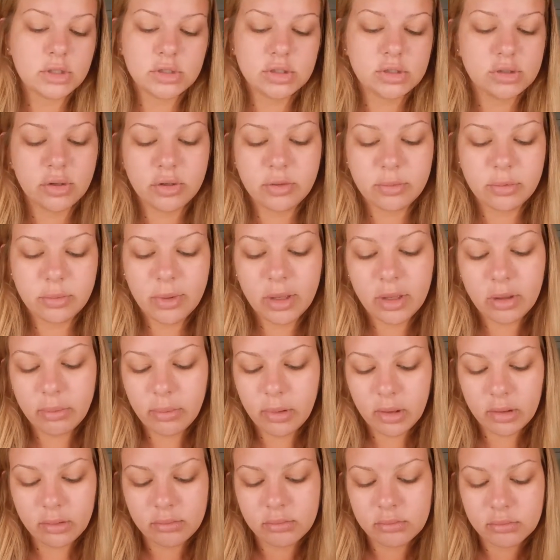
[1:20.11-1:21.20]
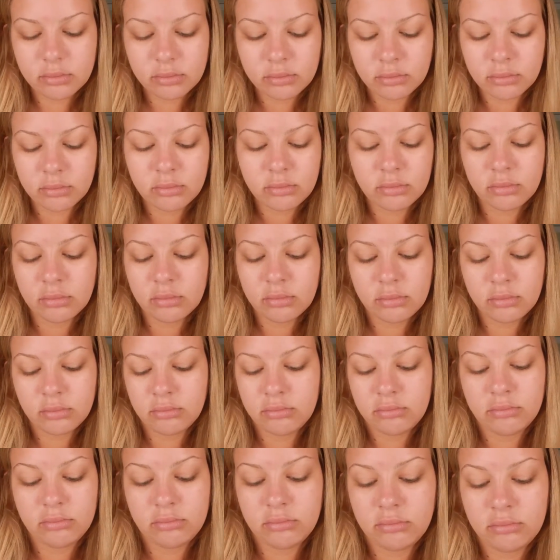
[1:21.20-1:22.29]
don't even put makeup on.
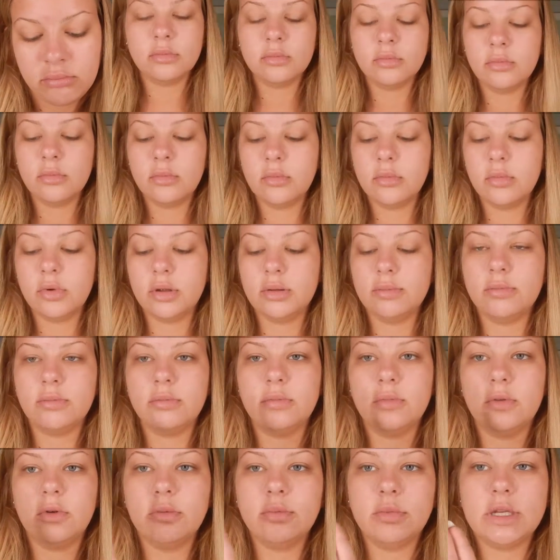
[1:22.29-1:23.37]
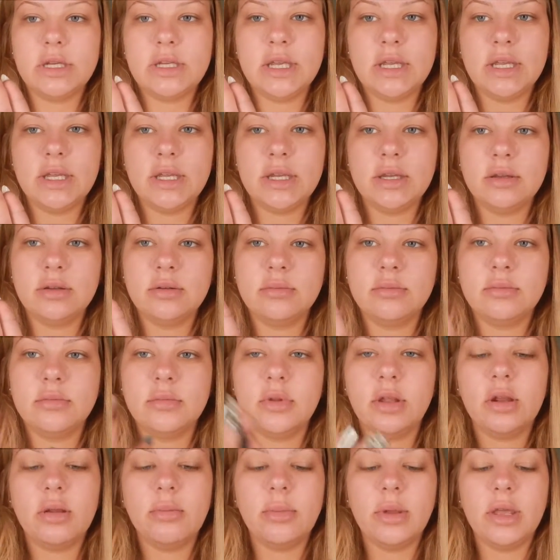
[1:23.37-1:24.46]
So I'm going to take
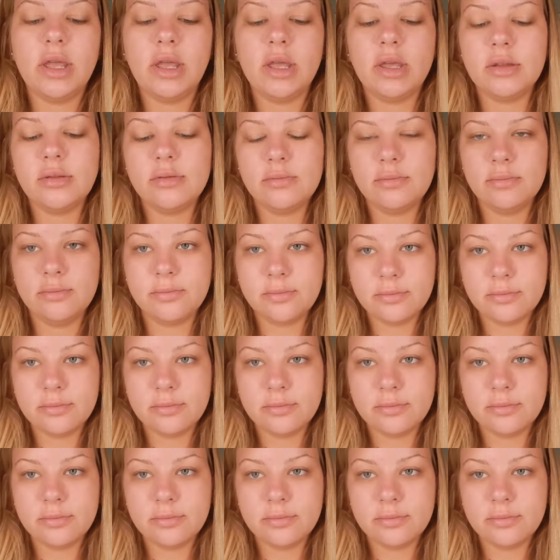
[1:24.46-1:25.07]
that on my hand.